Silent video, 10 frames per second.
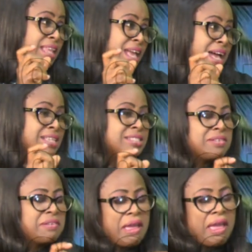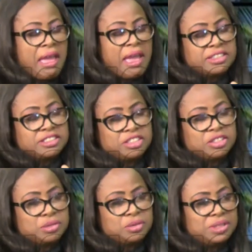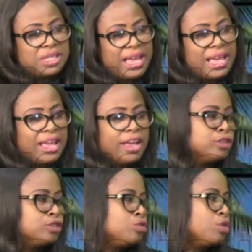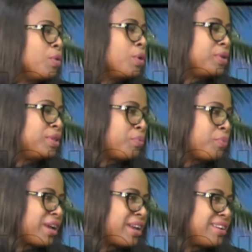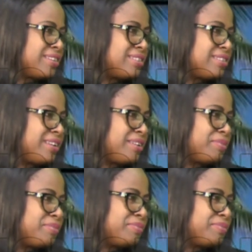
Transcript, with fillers: And so uh, she should uh, do away with the pregnancy. Can